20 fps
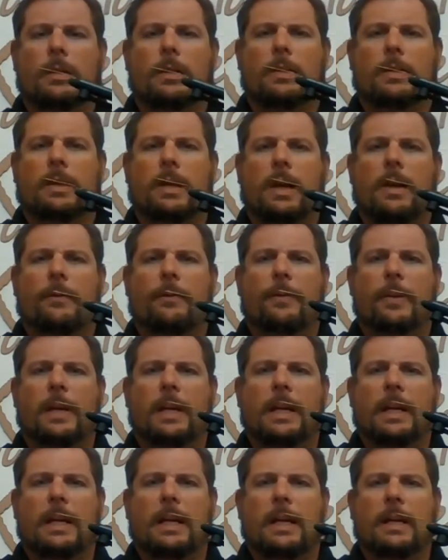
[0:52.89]
So if we
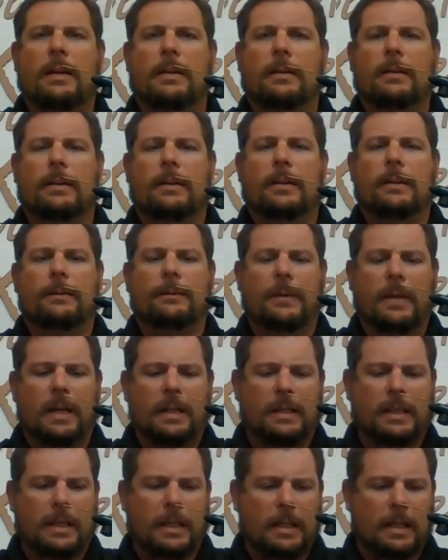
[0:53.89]
get our
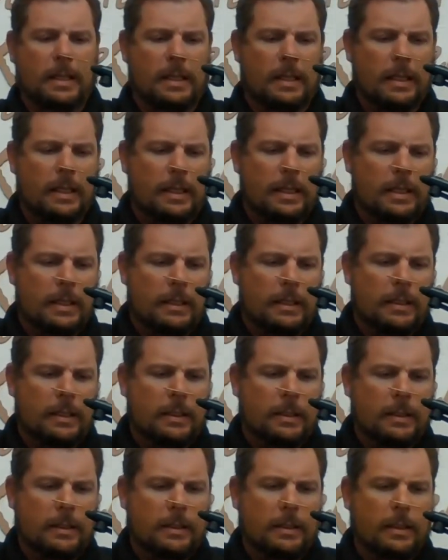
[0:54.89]
fly tying gear out
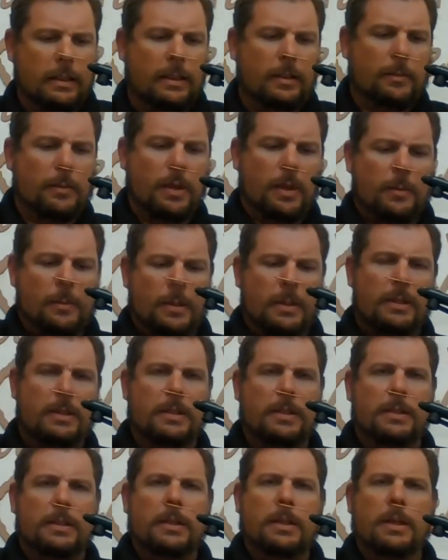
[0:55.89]
at the
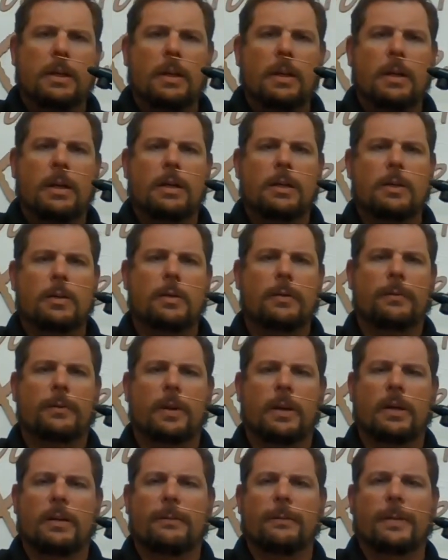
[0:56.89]
moment, so we've
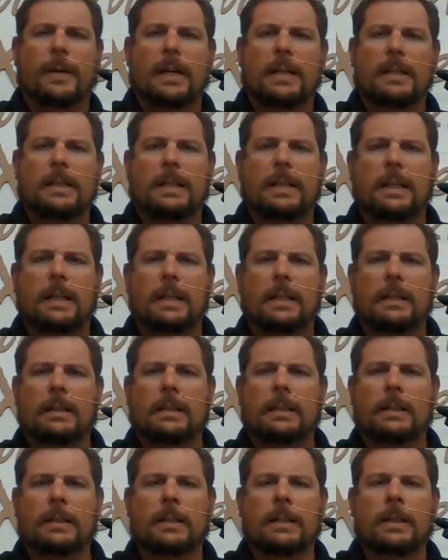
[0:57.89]
got our vise here.
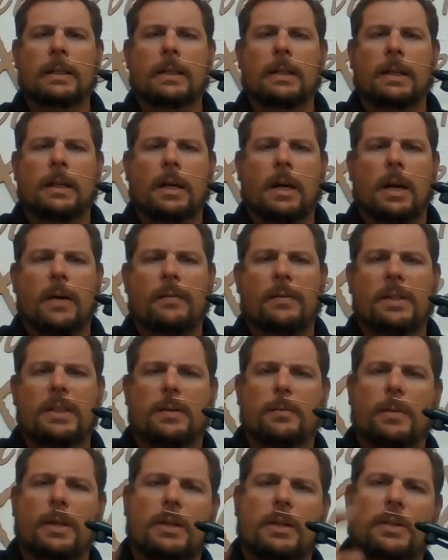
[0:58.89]
Obviously
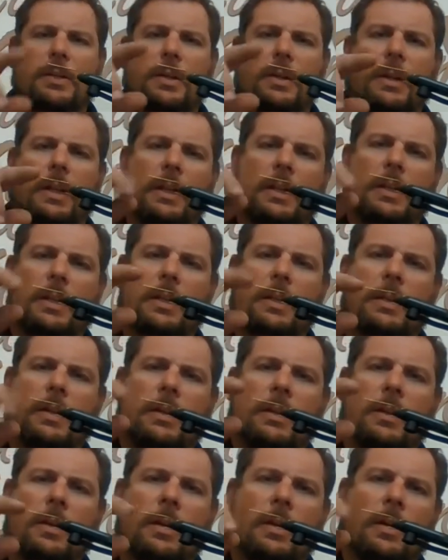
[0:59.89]
make sure that
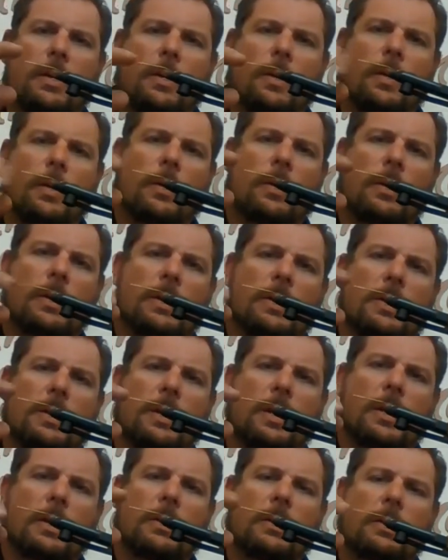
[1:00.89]
your hook is
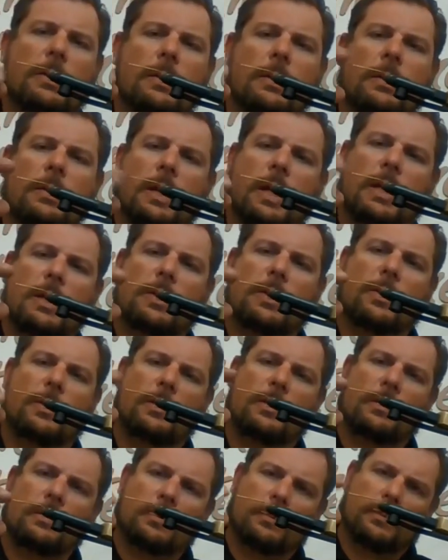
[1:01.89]
on nice
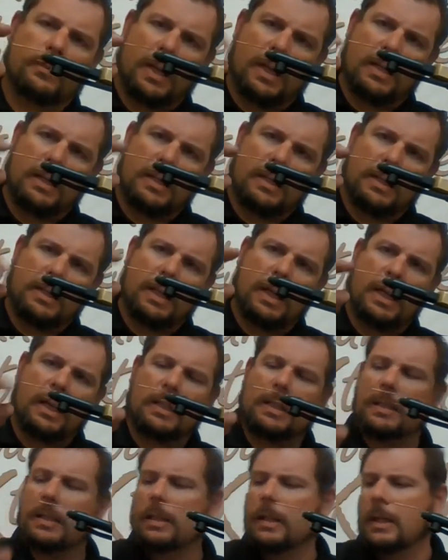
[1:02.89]
and
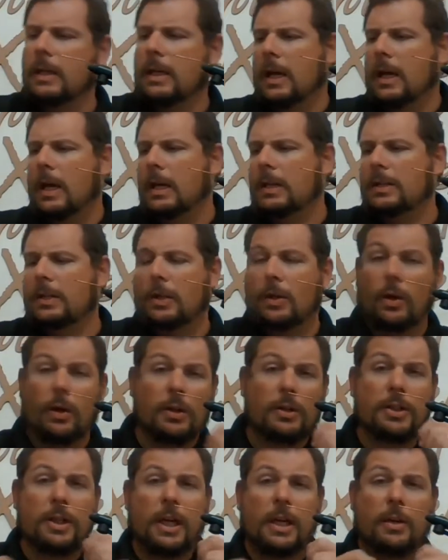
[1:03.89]
tight. It's a long
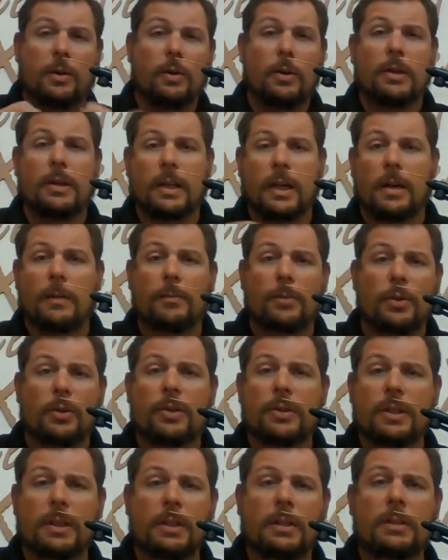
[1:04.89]
shank hook that I'm
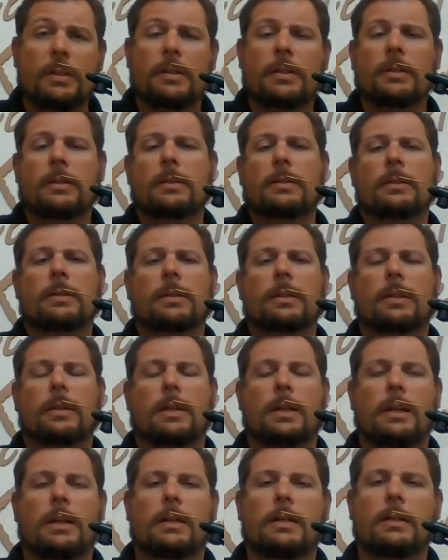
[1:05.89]
using.
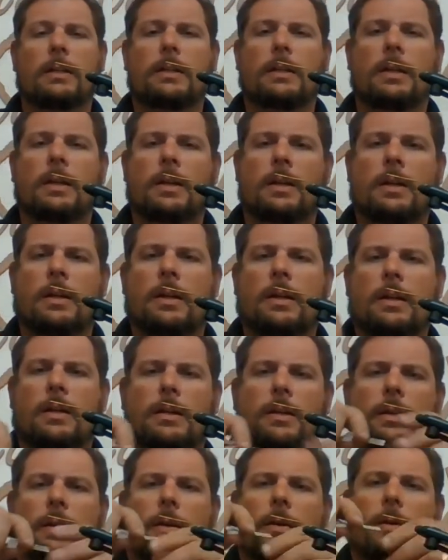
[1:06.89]
Okay,
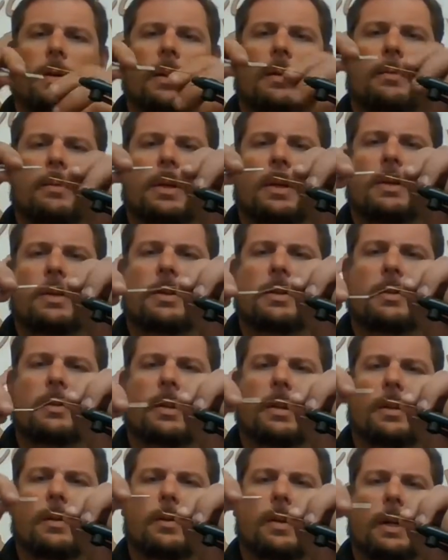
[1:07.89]
so I'm going to do
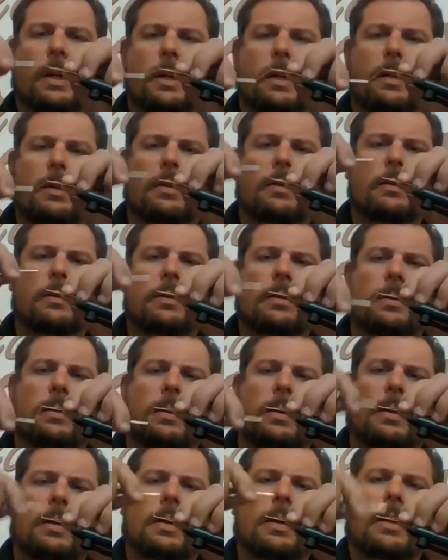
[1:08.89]
a quick
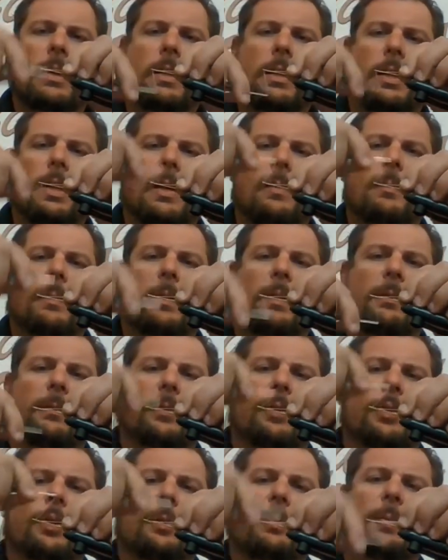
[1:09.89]
couple of
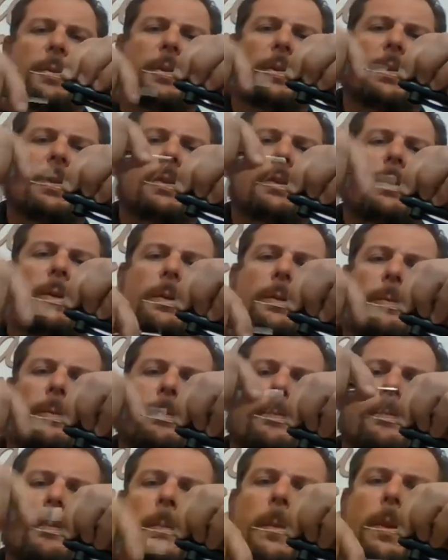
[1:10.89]
loops
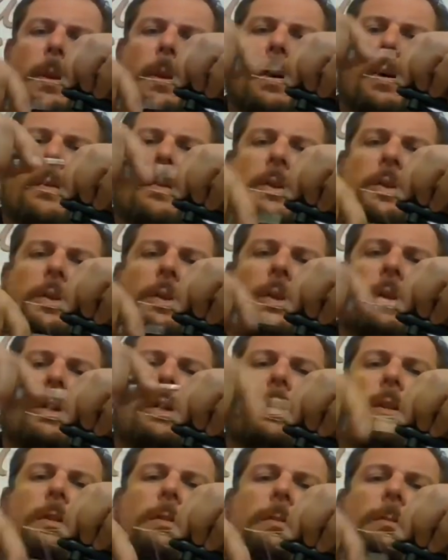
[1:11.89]
on this
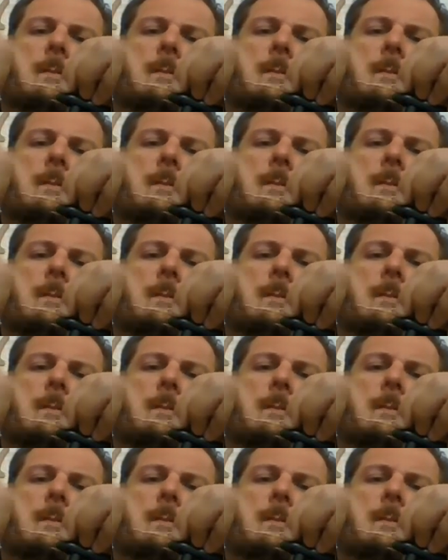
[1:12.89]
hook,